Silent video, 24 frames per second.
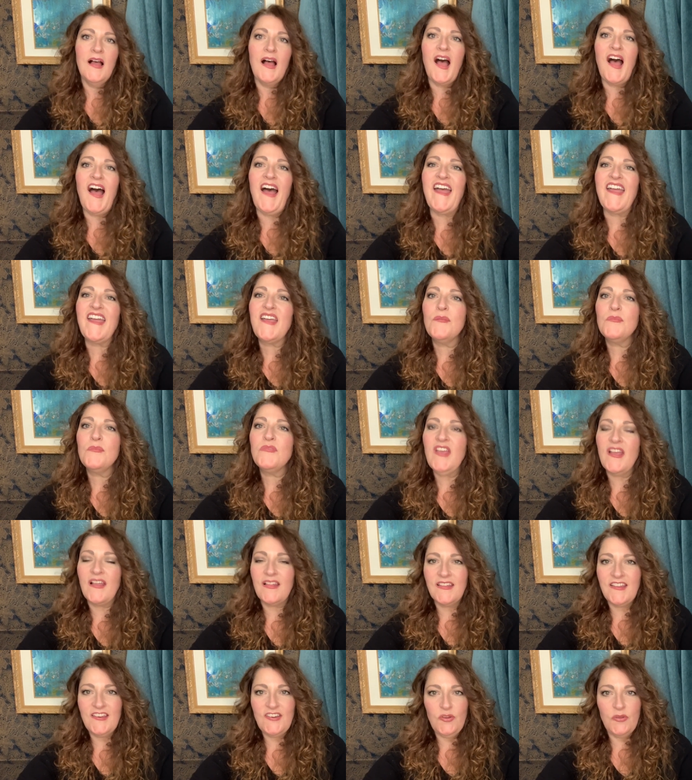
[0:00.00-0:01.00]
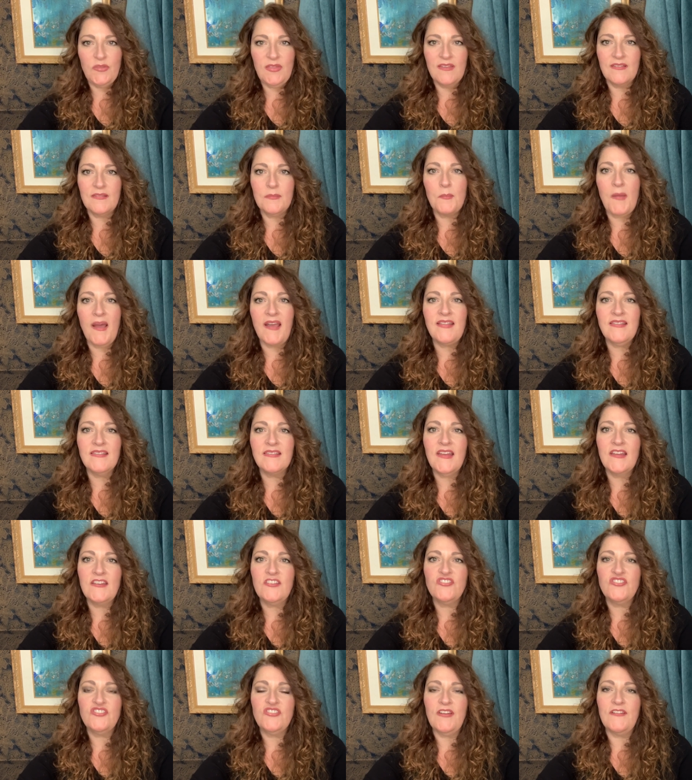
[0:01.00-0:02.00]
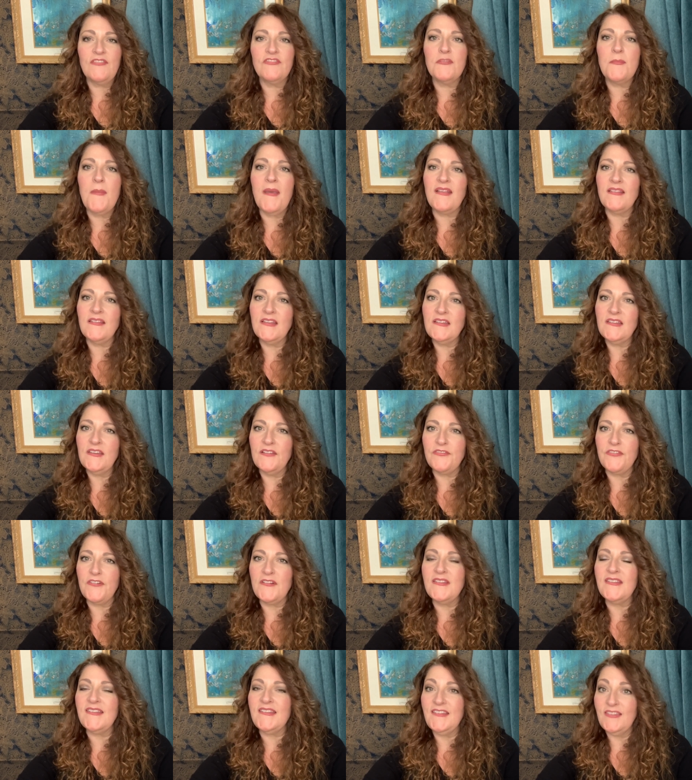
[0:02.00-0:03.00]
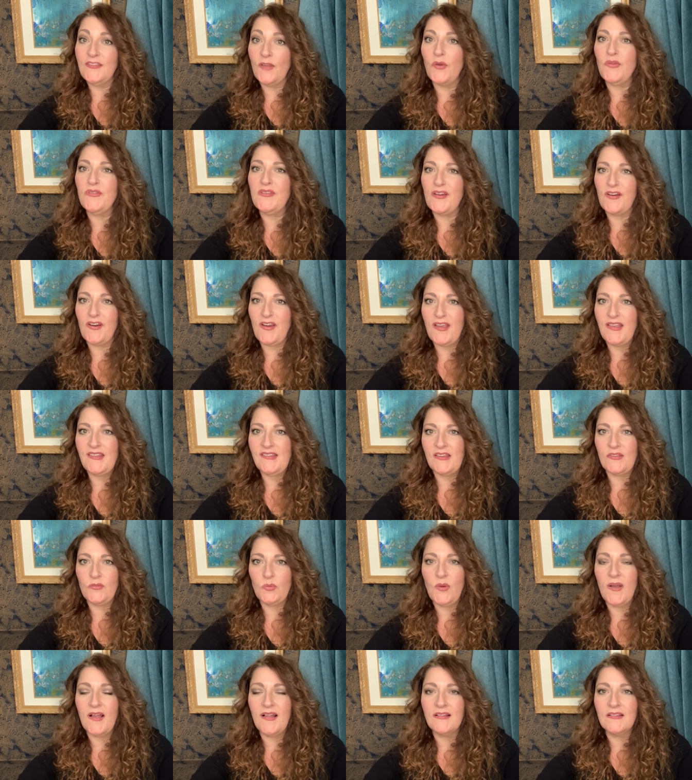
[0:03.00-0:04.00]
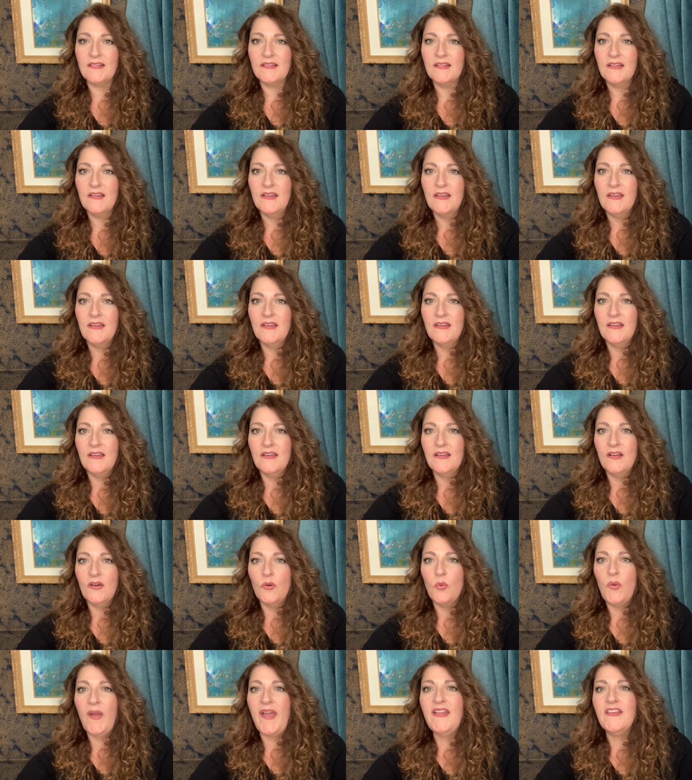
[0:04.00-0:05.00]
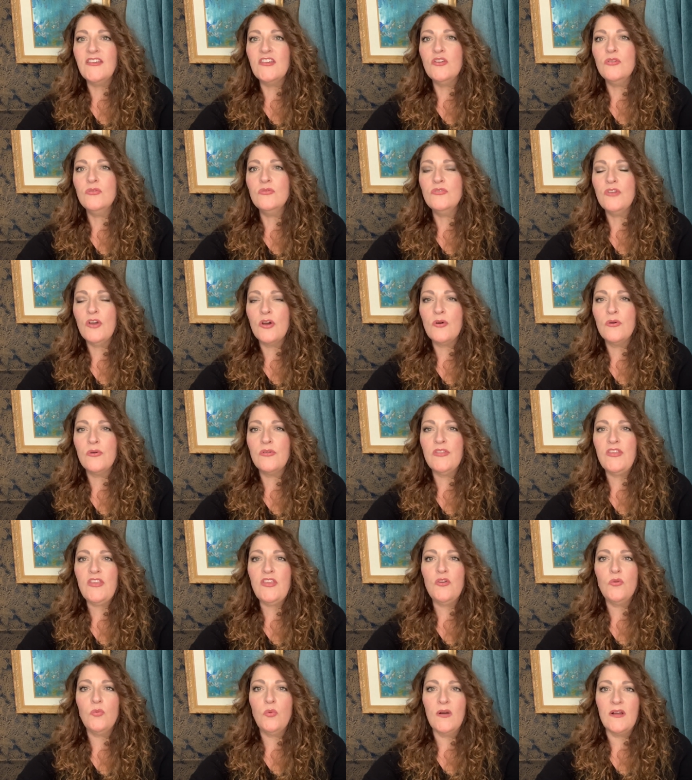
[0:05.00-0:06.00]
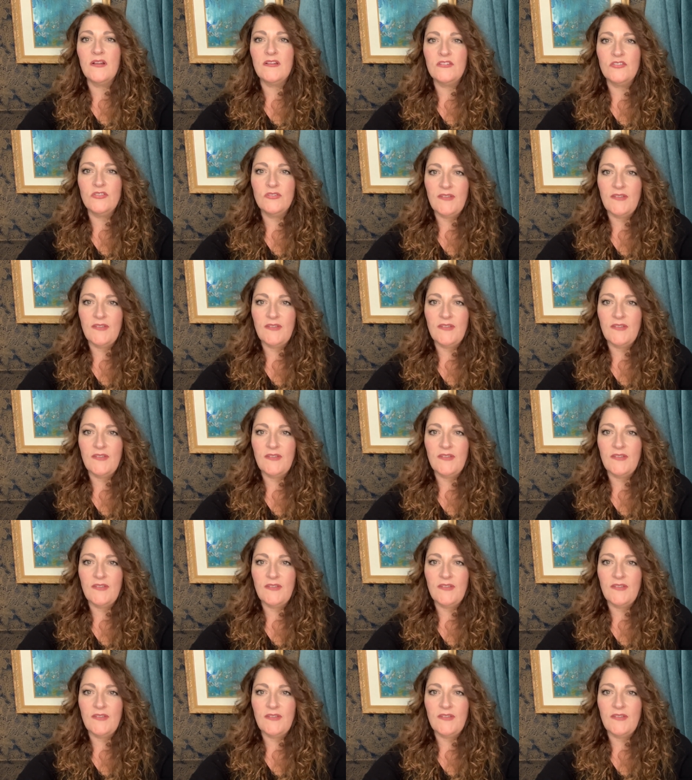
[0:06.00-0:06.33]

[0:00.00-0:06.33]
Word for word: I am telling you, this mindset shift makes a difference in those areas as well. When you know that you want to